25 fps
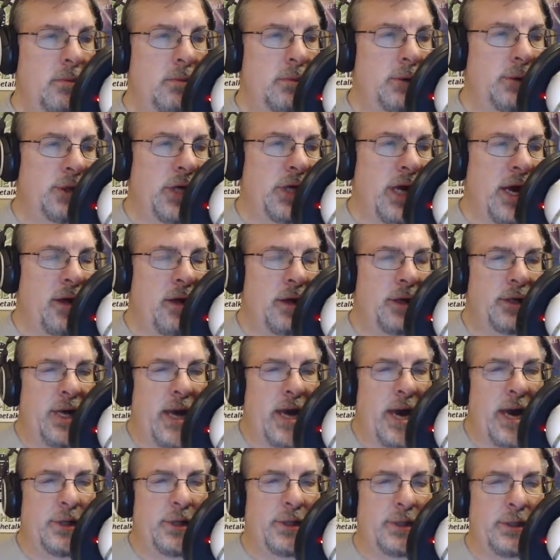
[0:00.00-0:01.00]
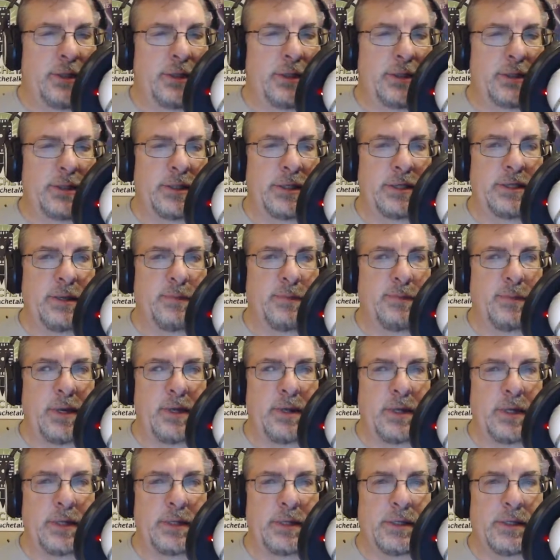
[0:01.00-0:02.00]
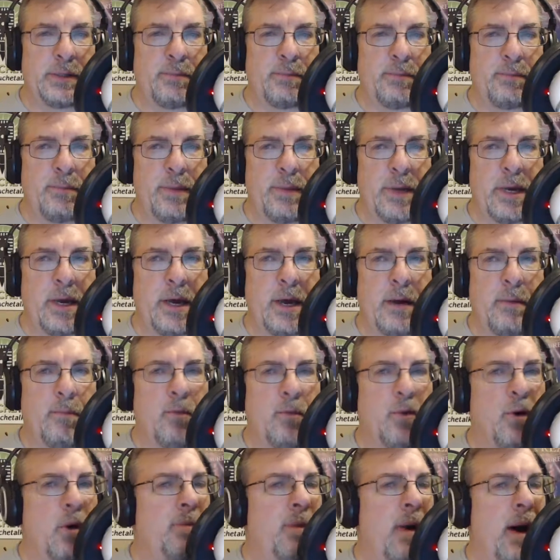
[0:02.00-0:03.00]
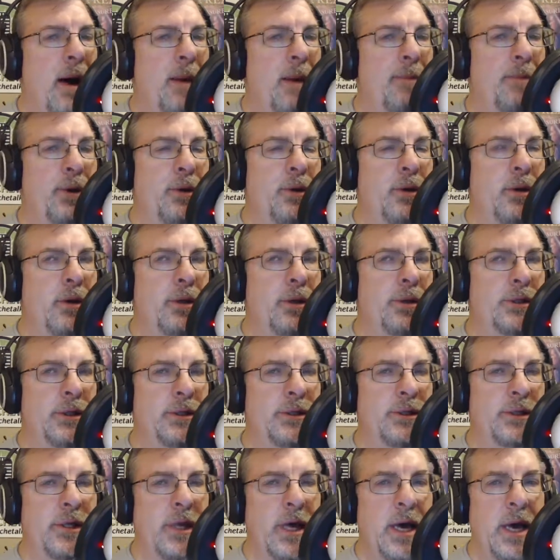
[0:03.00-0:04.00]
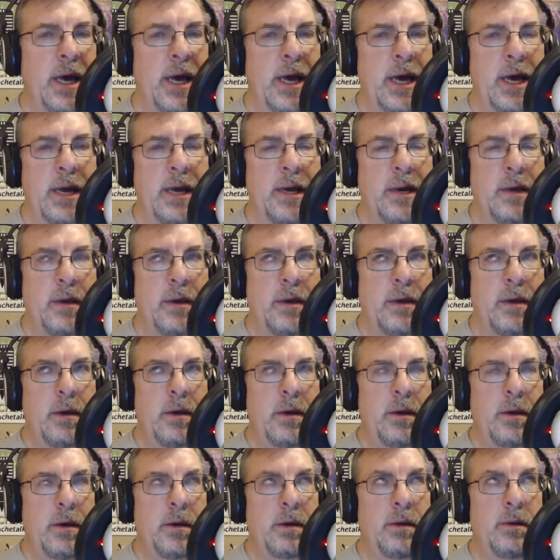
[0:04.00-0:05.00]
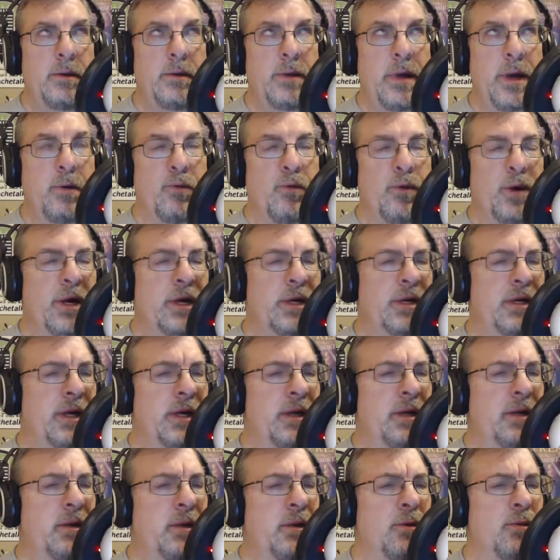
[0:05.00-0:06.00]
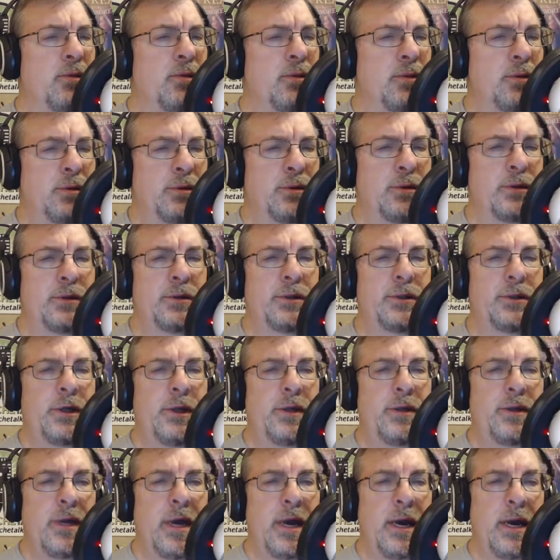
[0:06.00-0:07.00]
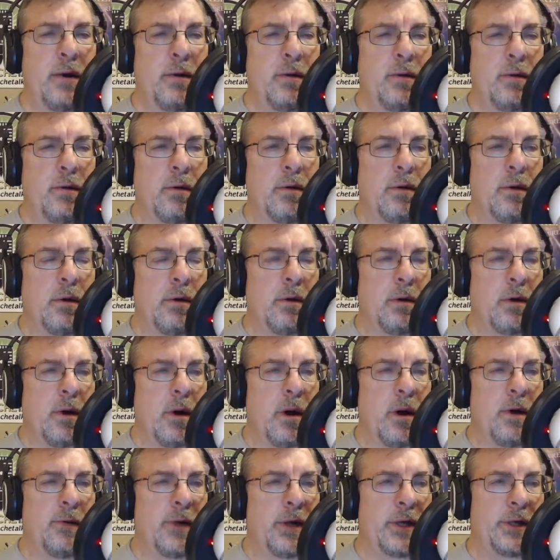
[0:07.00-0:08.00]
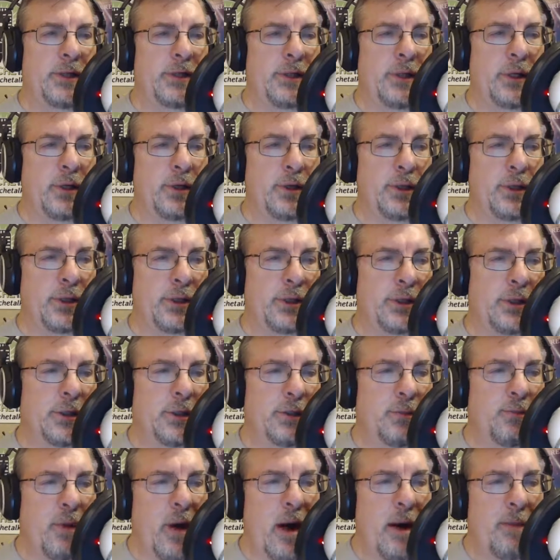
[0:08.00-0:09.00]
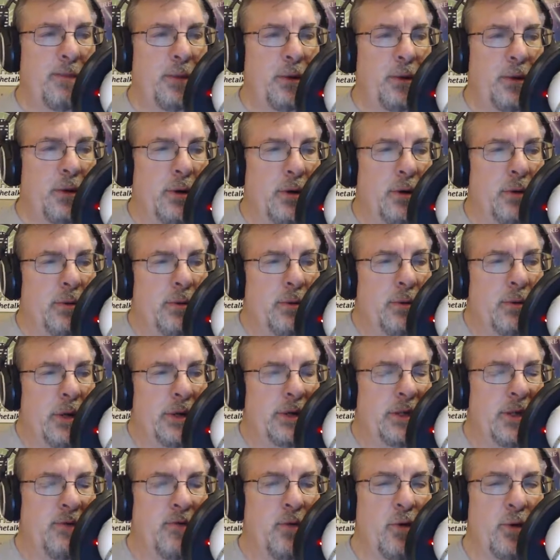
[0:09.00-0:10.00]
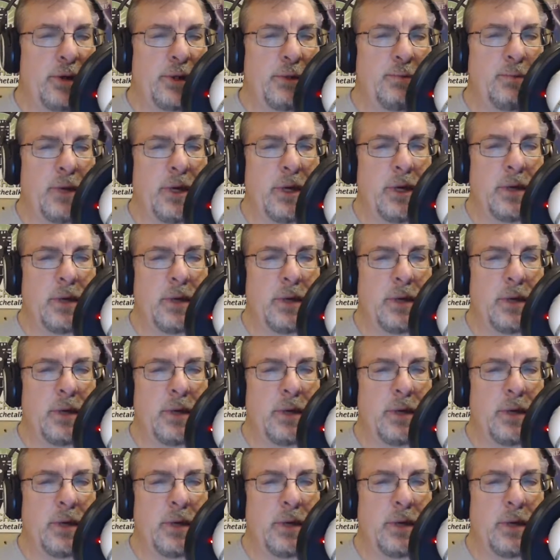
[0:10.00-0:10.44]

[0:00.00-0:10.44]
challenge caches, is it something that's become more popular since they redid the rules? Do you think, or are they still just as popular as they've always been?